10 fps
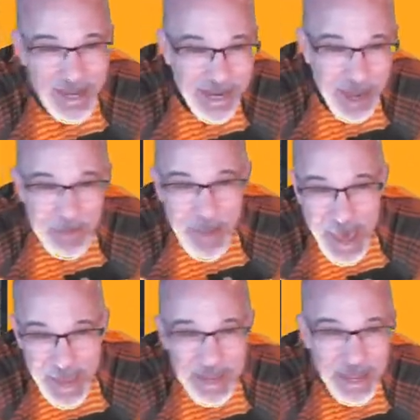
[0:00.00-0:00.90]
Come
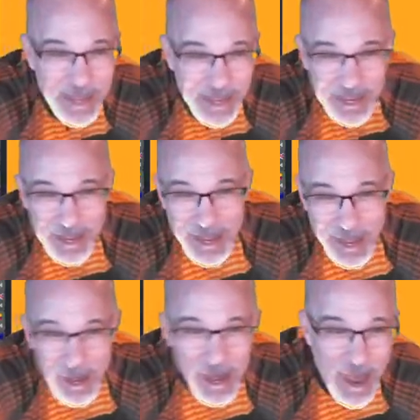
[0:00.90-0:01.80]
back
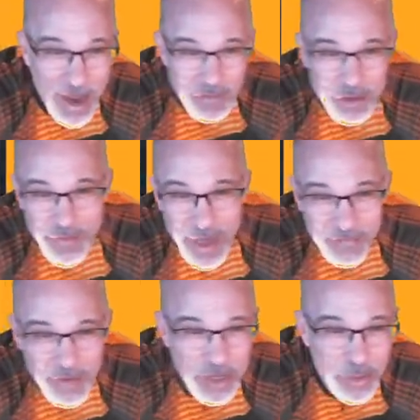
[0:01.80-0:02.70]
after you've had
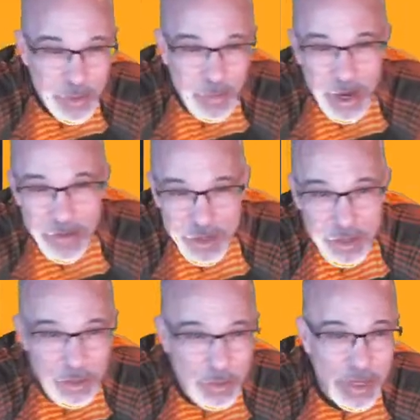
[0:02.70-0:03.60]
fun doing whatever you're
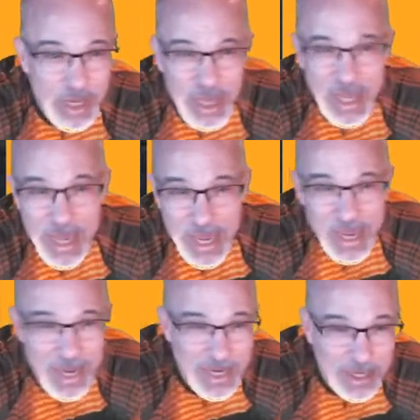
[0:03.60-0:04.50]
doing
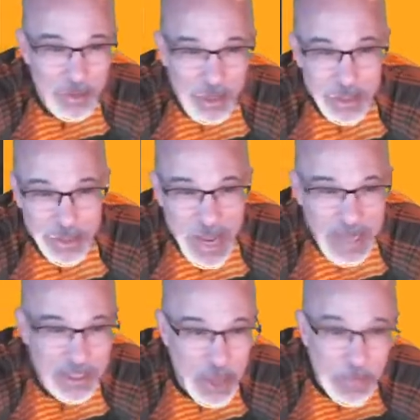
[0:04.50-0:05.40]
during your day.
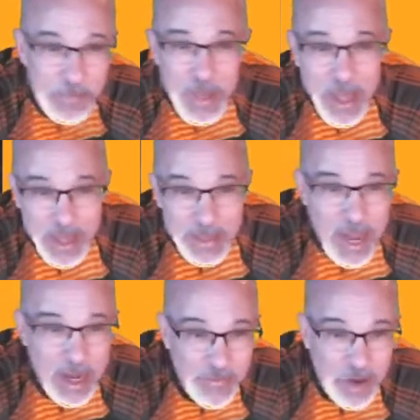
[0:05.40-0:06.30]
So
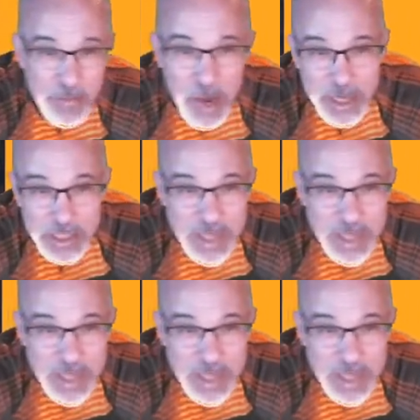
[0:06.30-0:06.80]
thank you very much.